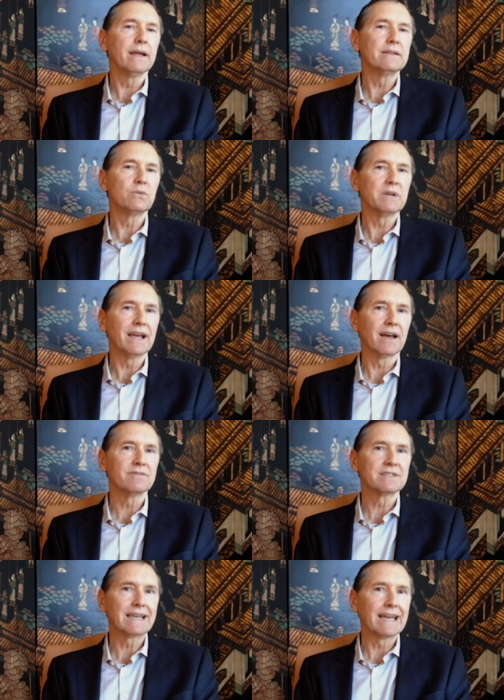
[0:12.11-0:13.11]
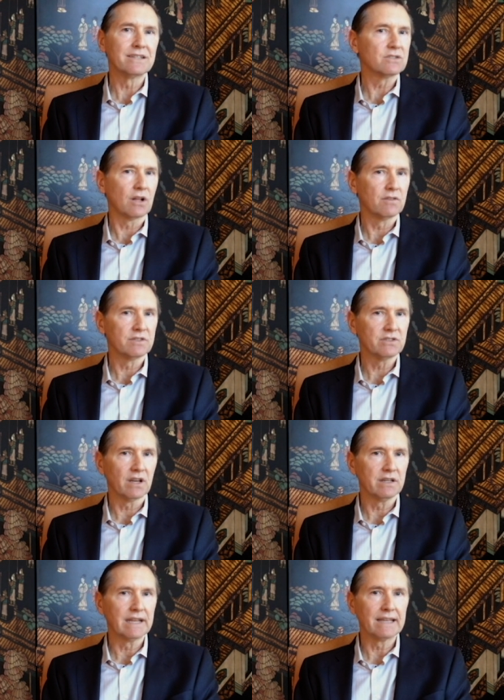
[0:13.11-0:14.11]
do we have scans all of a
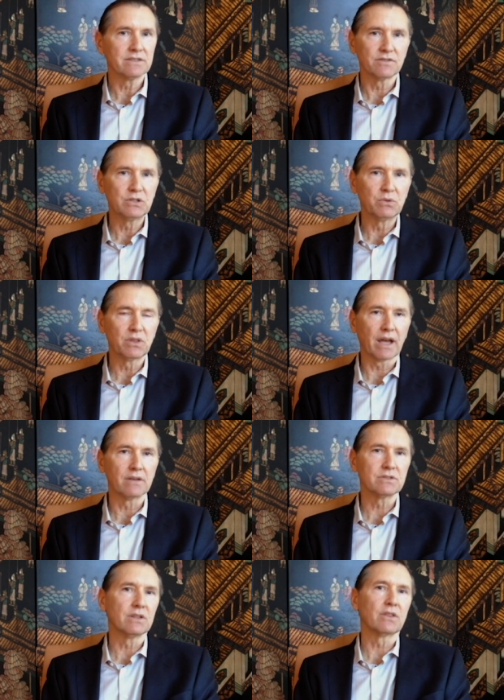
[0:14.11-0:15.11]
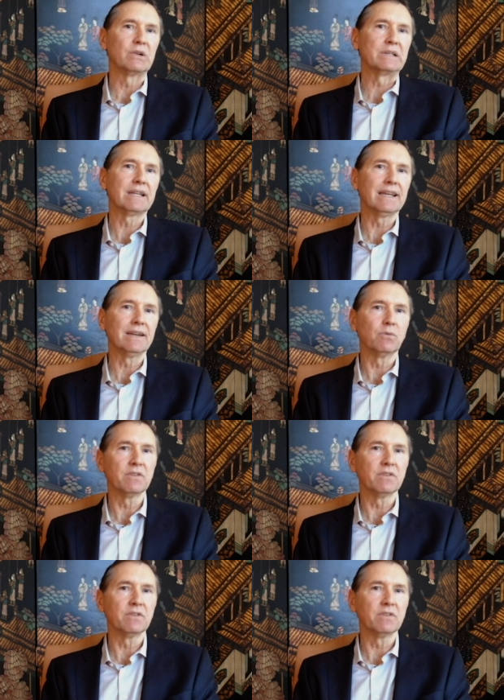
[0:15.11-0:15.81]
sudden as of 2013?